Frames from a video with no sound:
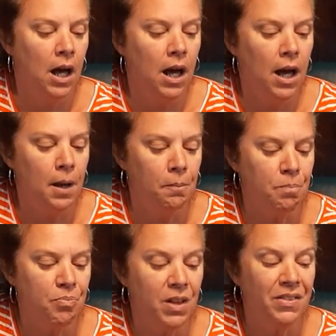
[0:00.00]
Um,
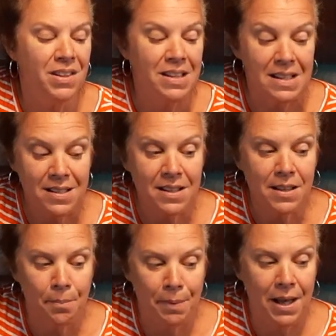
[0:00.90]
this isn't
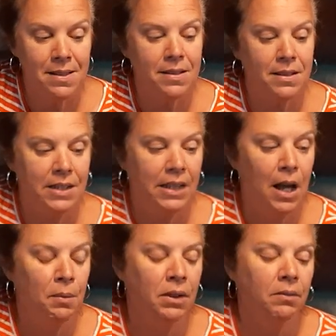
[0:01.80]
the best.
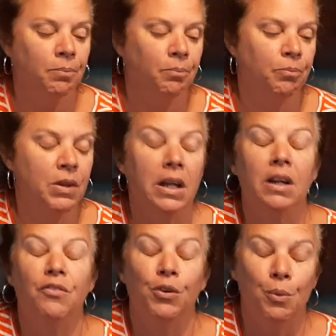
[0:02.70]
I mean,
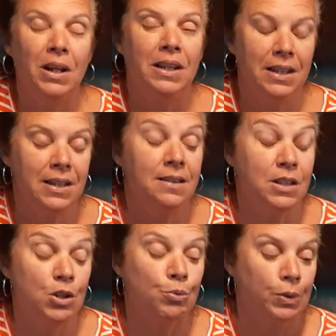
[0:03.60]
for what it is,
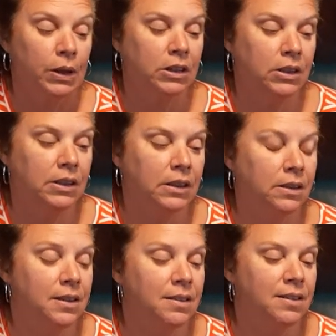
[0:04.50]
it's a really good
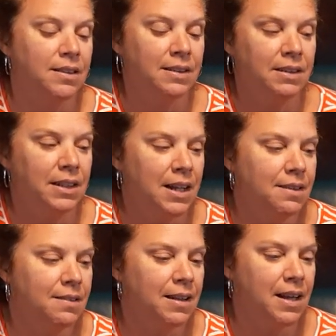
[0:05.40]
deal. It's
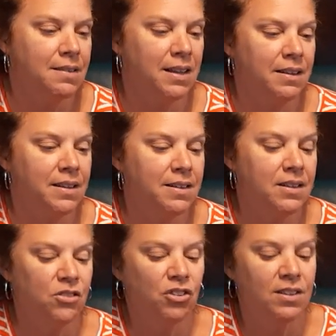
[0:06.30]
69 cents, and this
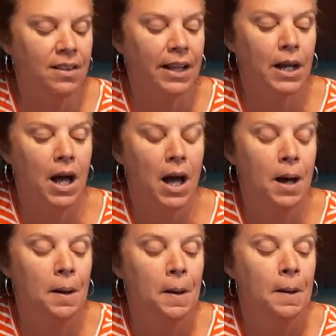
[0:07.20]
is just like
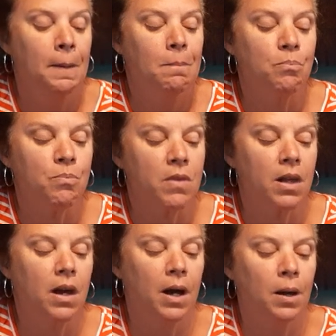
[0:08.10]
a
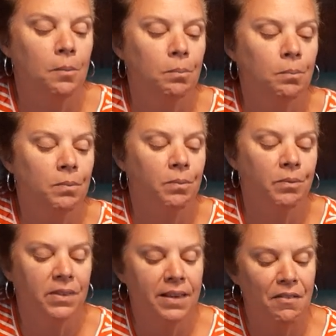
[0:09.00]
um,
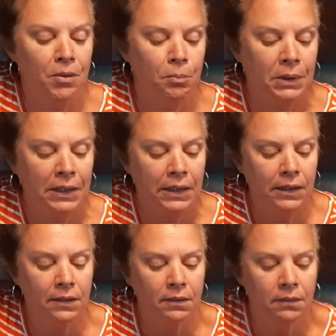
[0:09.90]
seven
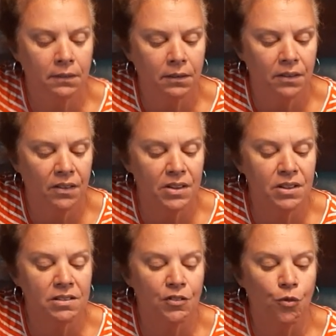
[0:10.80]
bean. This
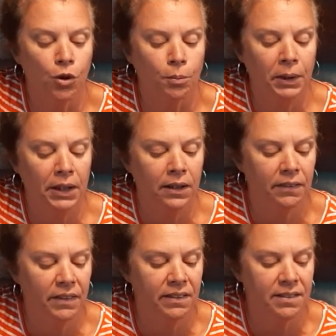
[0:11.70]
is a four bean,
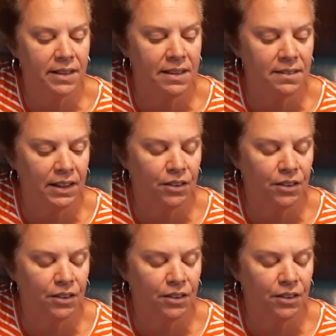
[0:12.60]
and then this has like